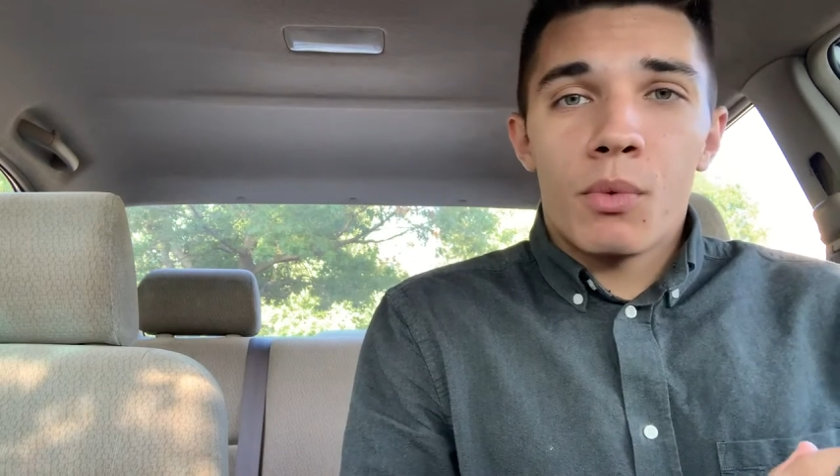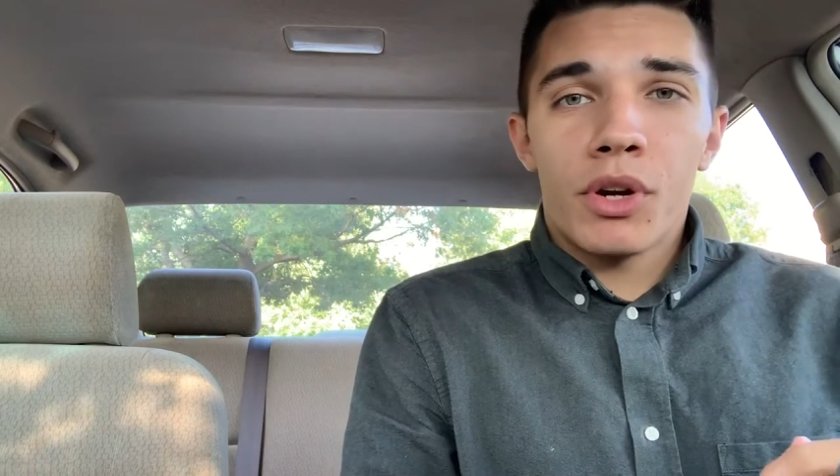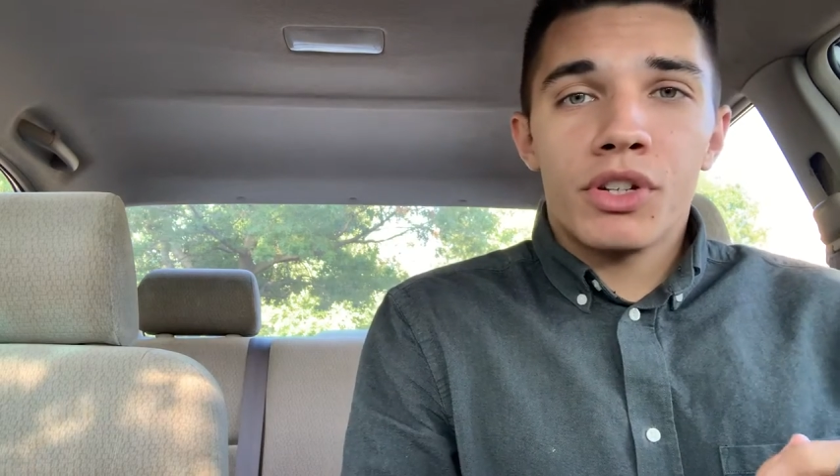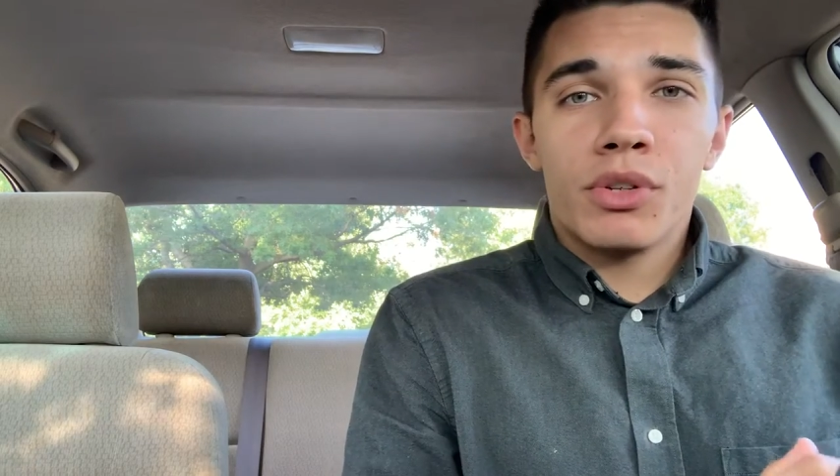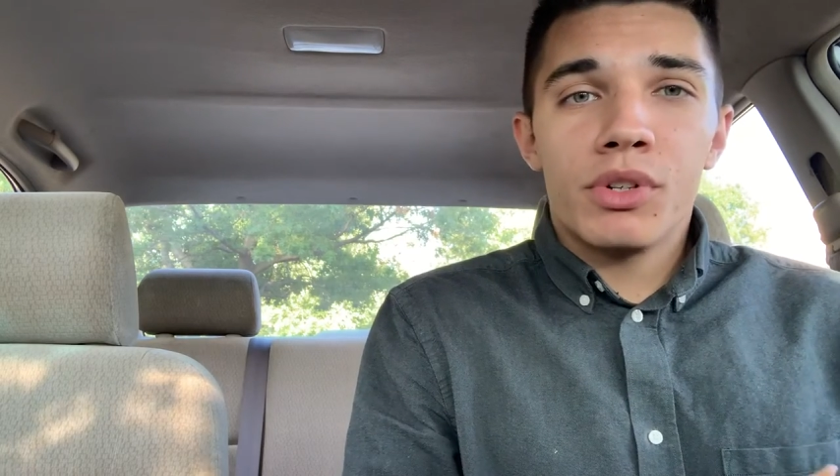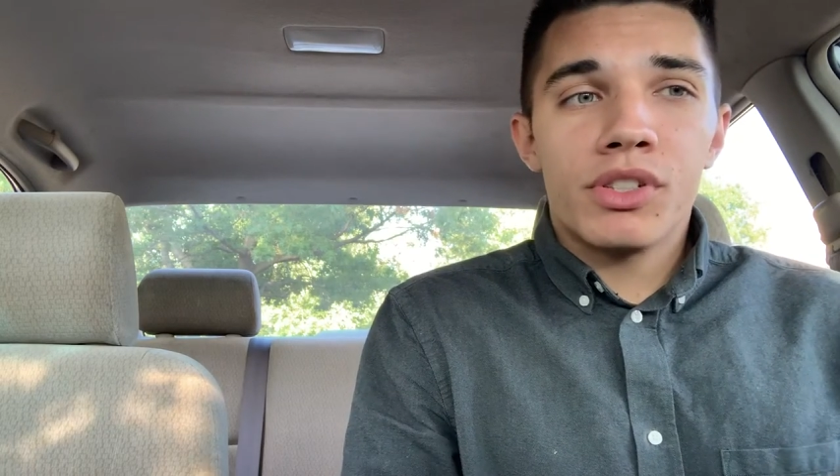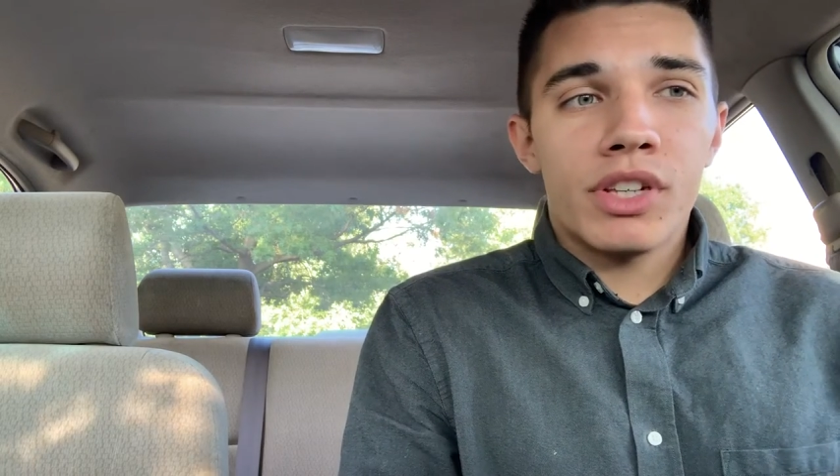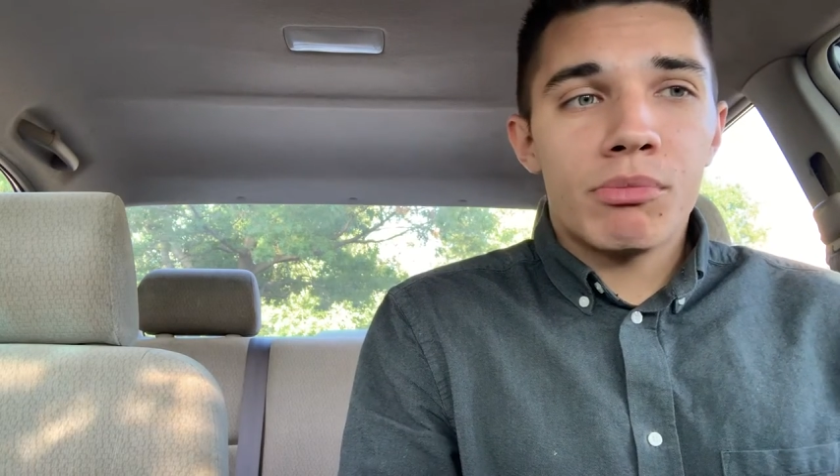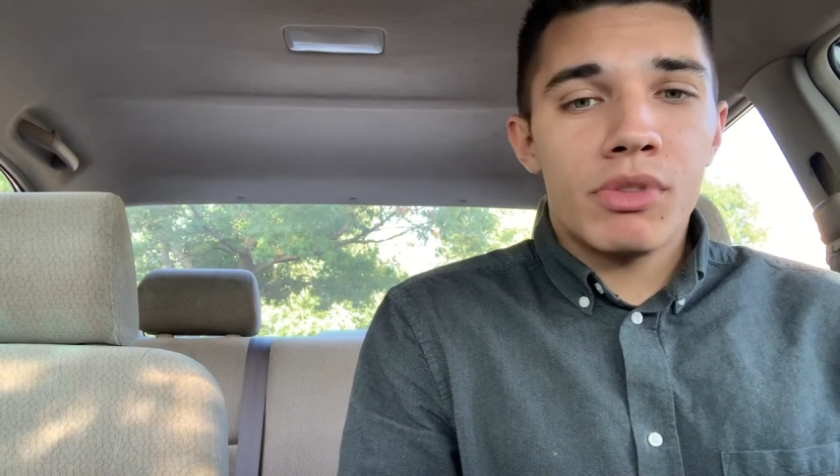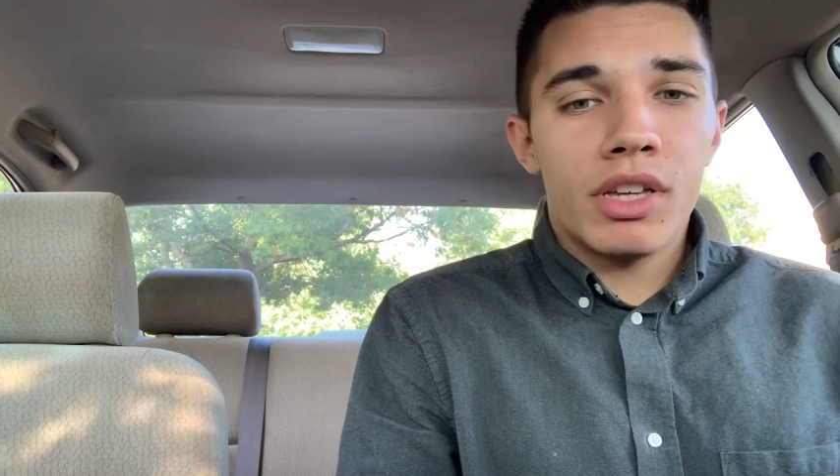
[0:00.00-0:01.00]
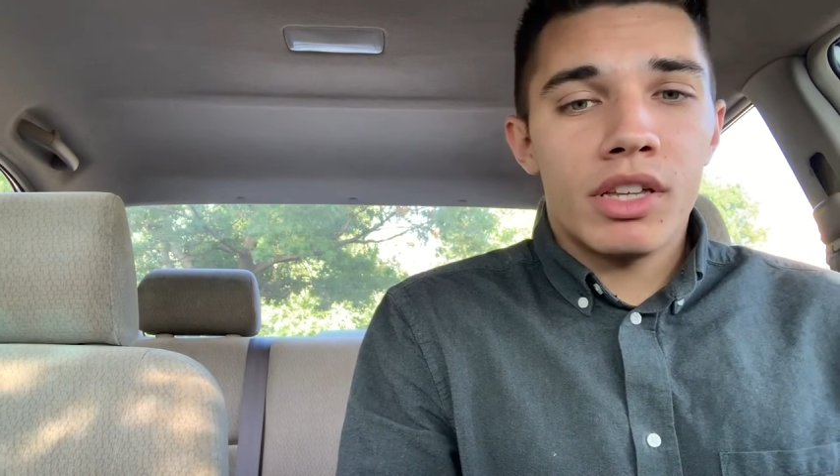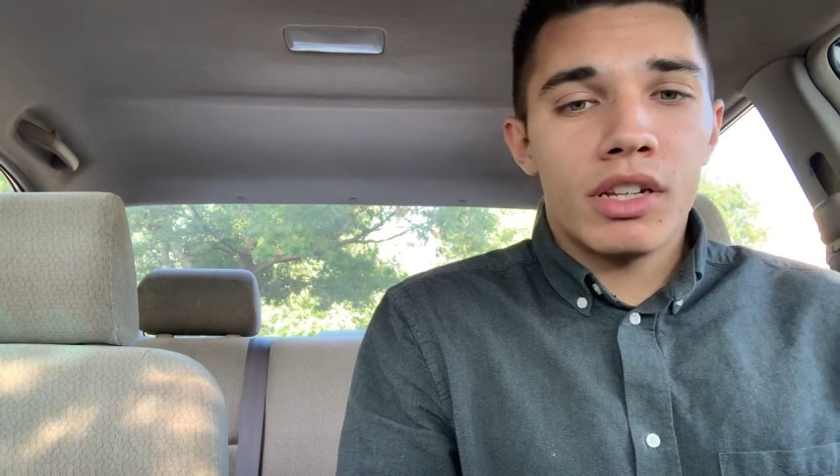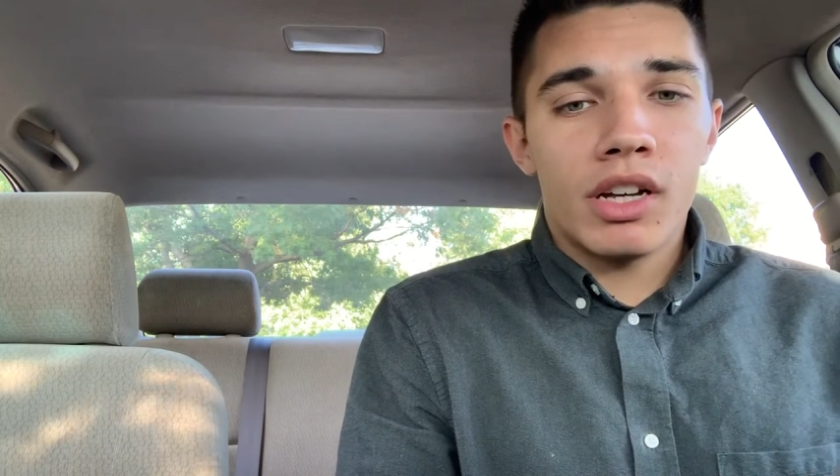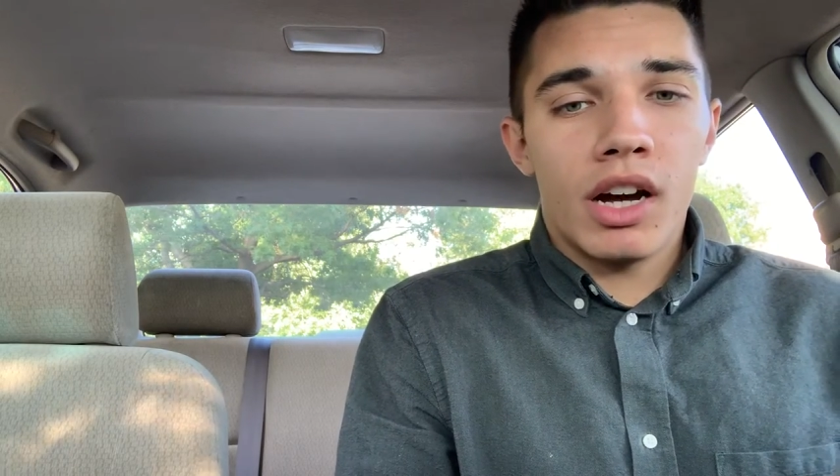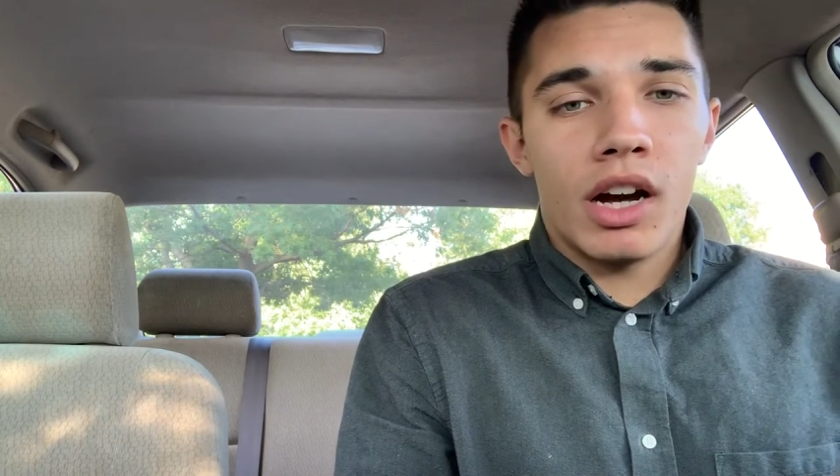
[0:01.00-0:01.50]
we're doing something